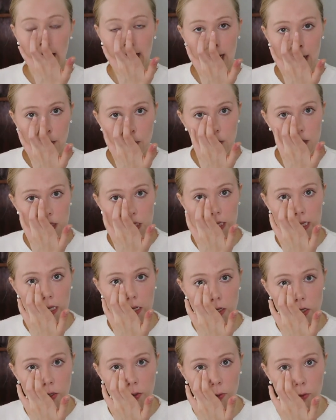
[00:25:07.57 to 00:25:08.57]
It helps
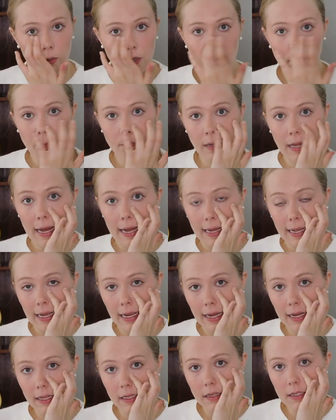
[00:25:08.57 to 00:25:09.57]
get your
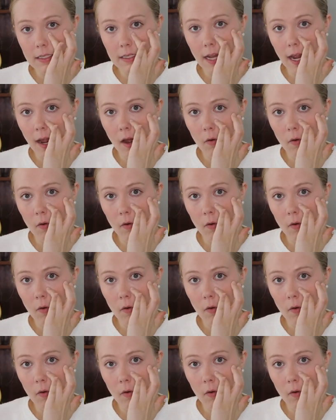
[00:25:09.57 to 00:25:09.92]
blackheads